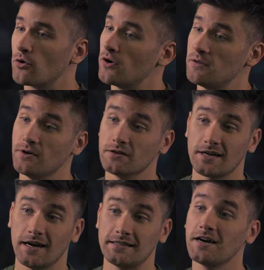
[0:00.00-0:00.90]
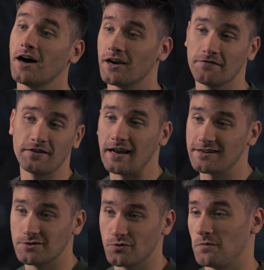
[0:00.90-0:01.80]
already built a ton of
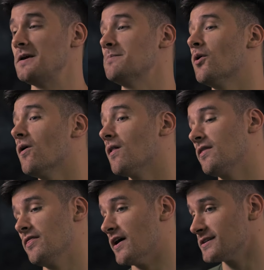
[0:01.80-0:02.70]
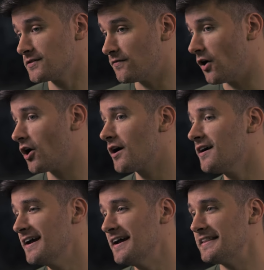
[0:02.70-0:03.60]
connections with people thus far
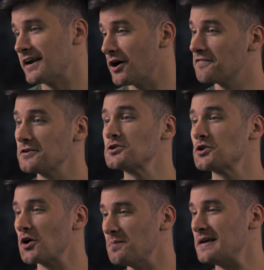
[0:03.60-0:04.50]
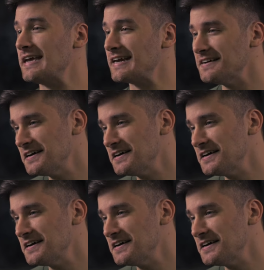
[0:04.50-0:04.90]
that I'll for sure be